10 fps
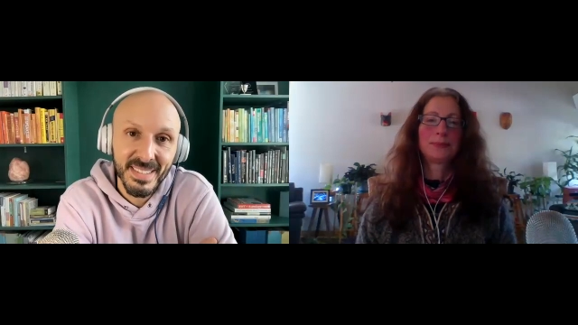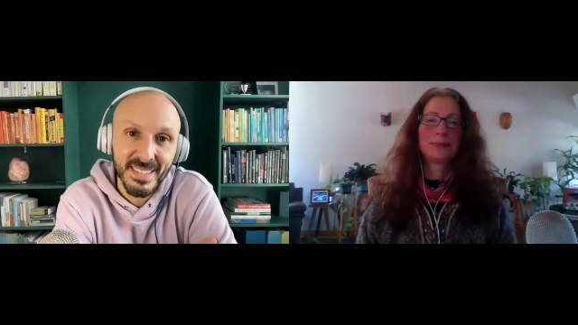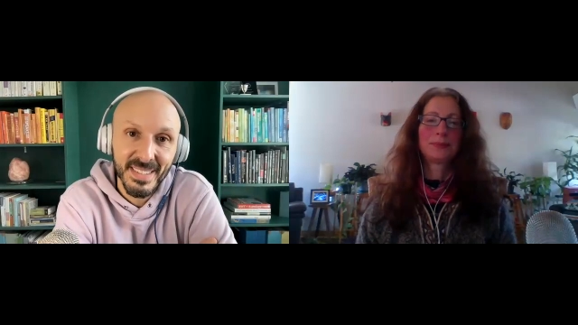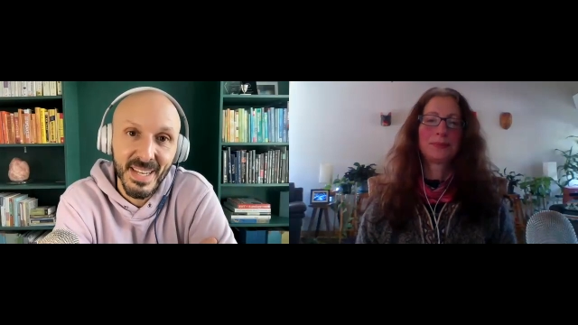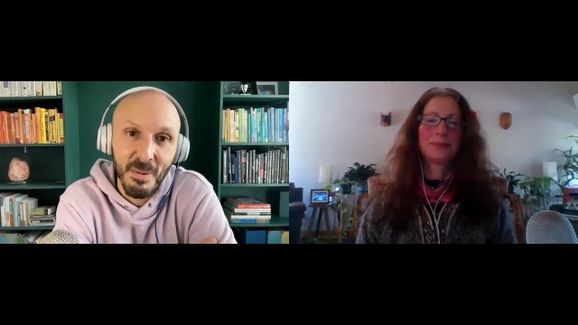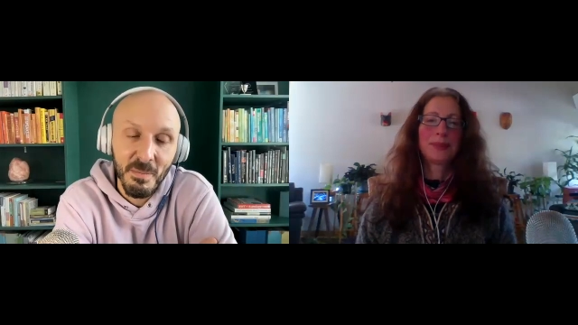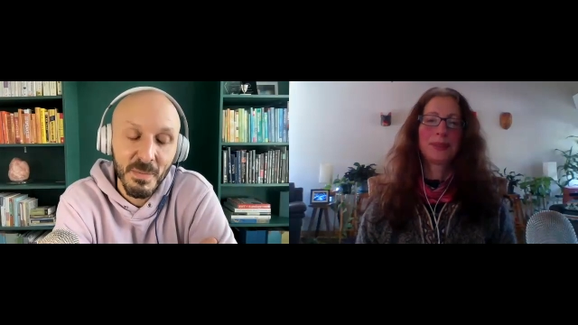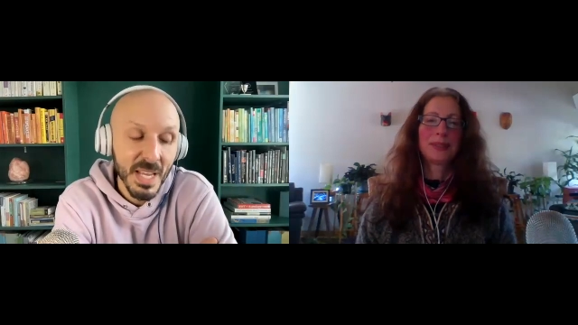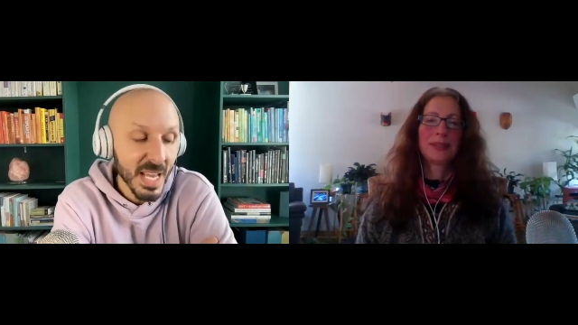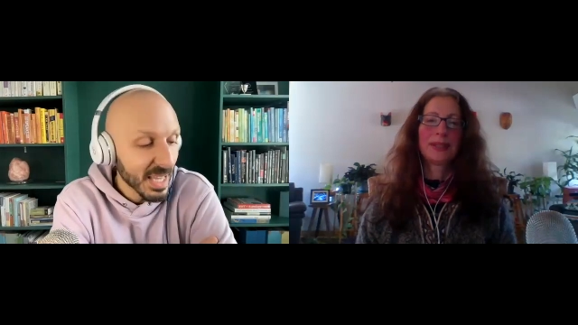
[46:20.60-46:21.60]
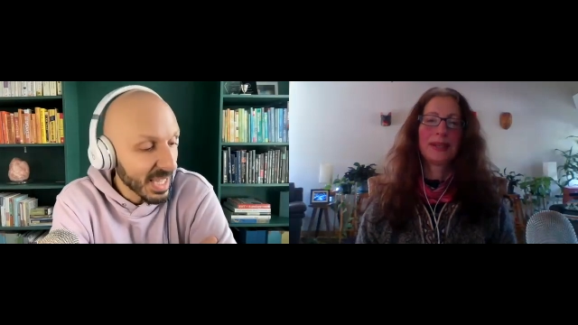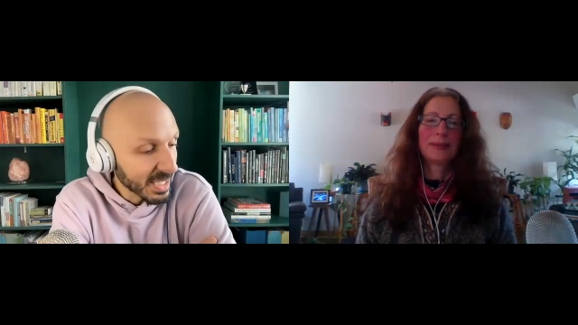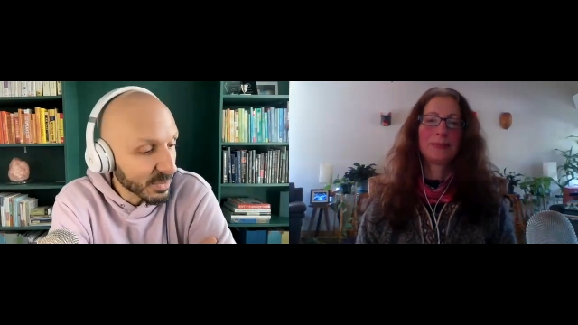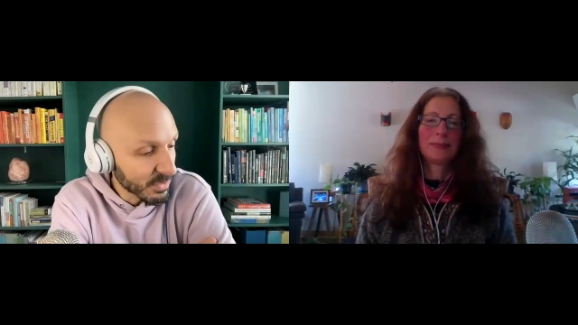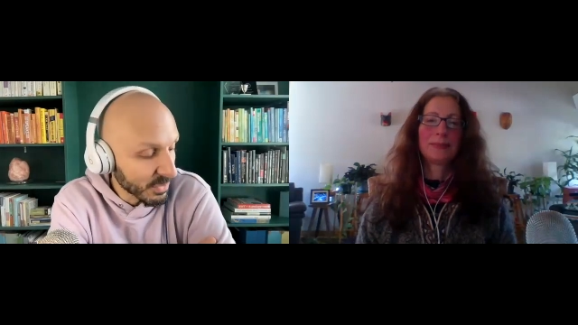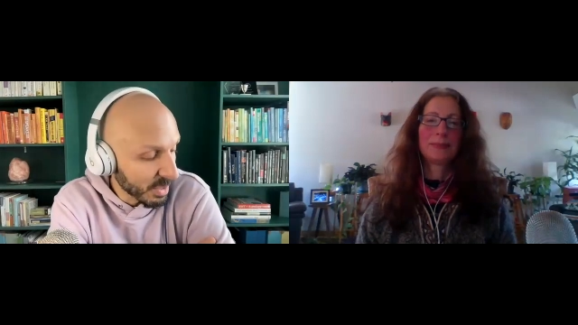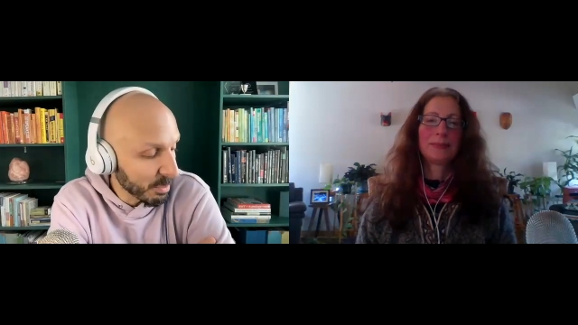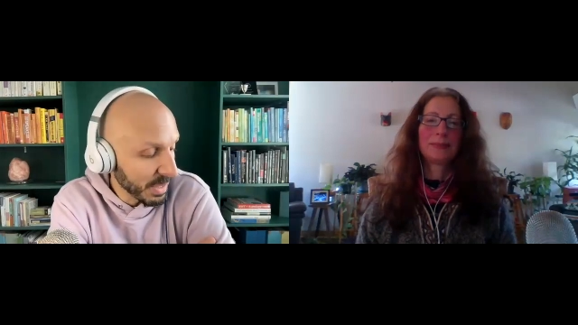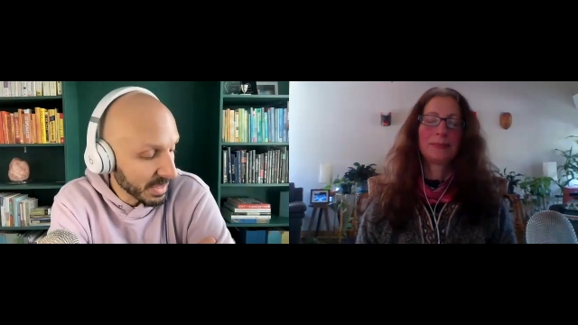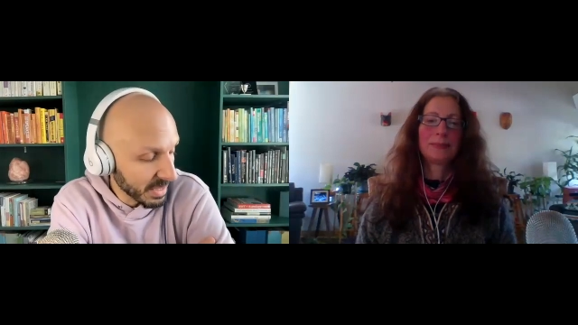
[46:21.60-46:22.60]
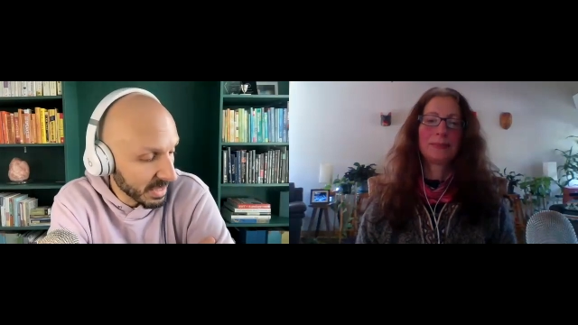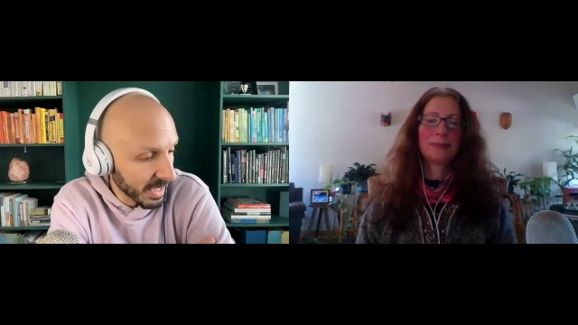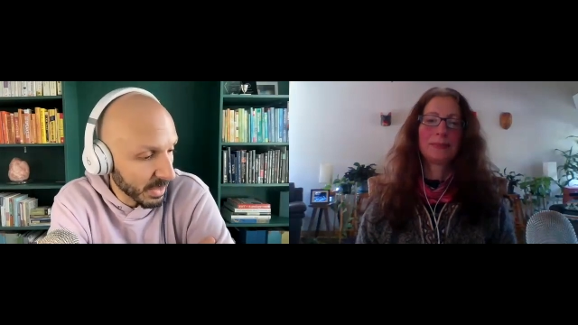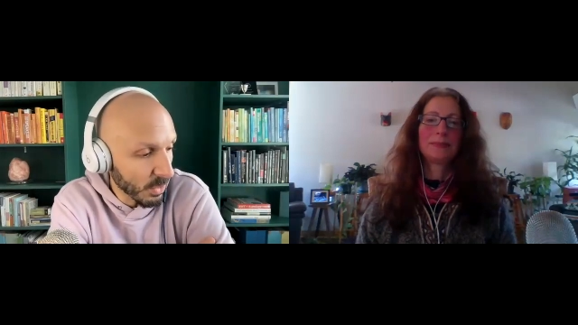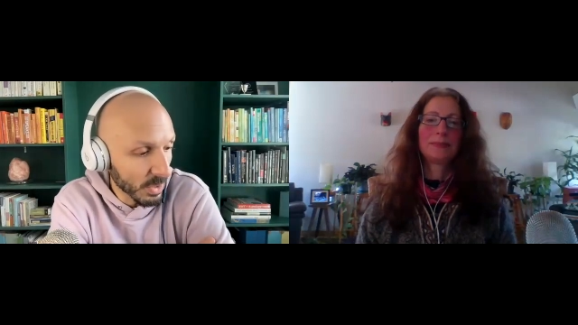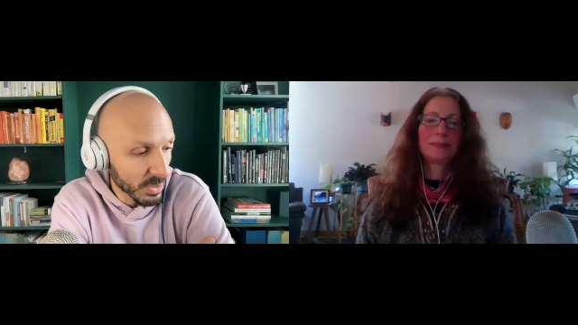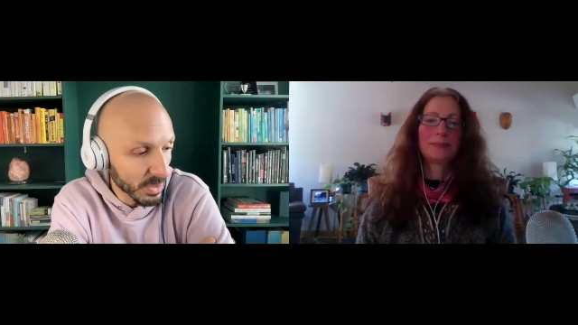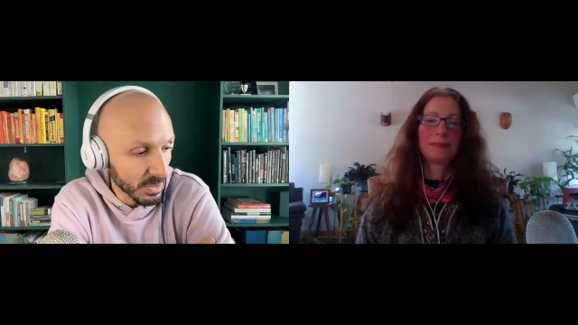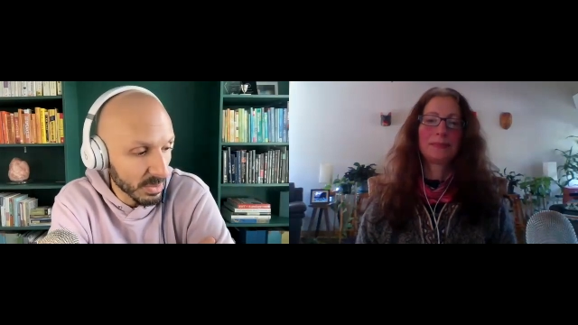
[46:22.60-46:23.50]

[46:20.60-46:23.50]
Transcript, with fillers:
Speaker 1: Yeah. That's from Pixie Light Horse.